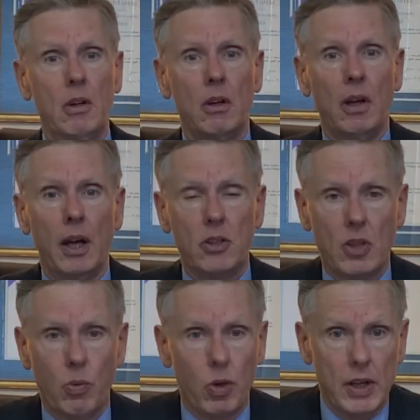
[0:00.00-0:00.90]
is
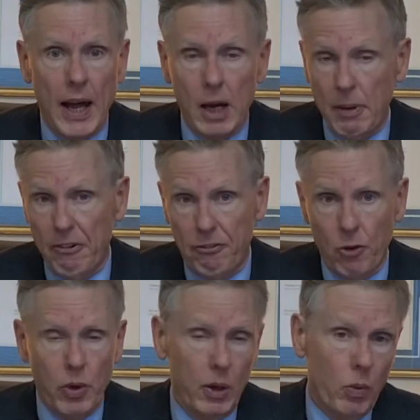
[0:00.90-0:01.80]
that we're down about
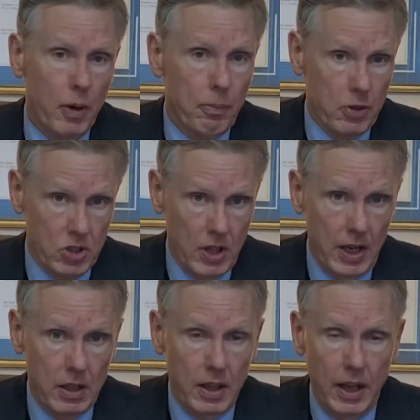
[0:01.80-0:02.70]

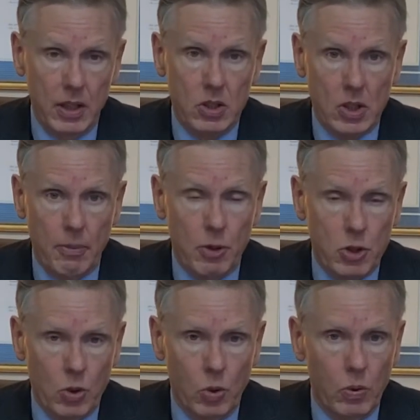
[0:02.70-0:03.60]
41% in summer
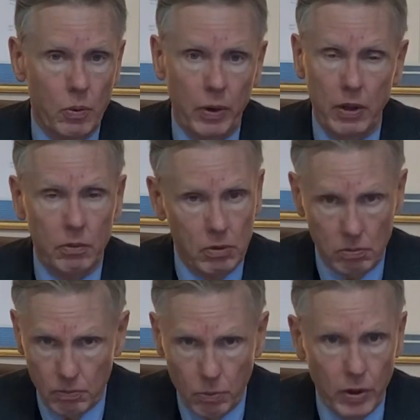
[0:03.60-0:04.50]
school. And
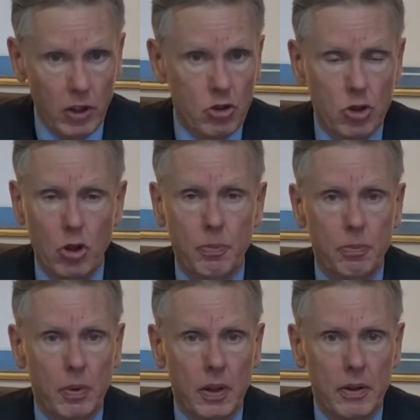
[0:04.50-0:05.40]
we
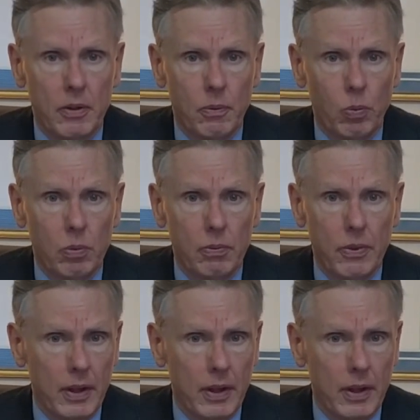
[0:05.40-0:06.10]
assume that